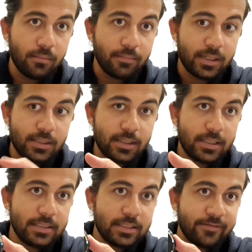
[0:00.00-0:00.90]
but
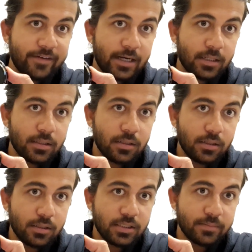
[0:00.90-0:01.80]
is in fact
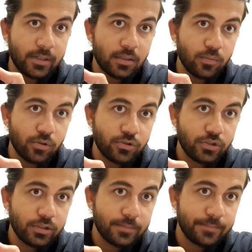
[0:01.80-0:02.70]
a
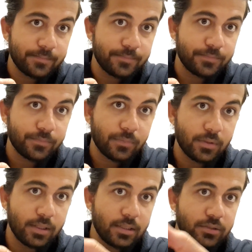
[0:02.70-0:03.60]
smartwatch.
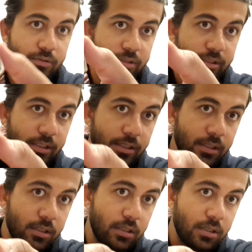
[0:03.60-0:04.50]
As you can see,
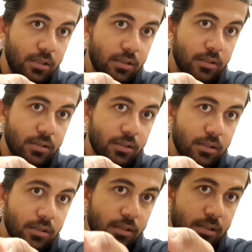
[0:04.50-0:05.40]

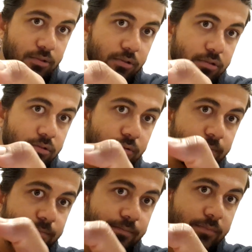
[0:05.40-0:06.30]
it's also
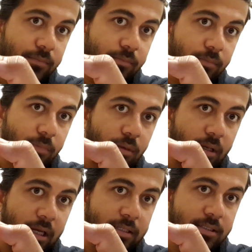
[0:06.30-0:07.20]
has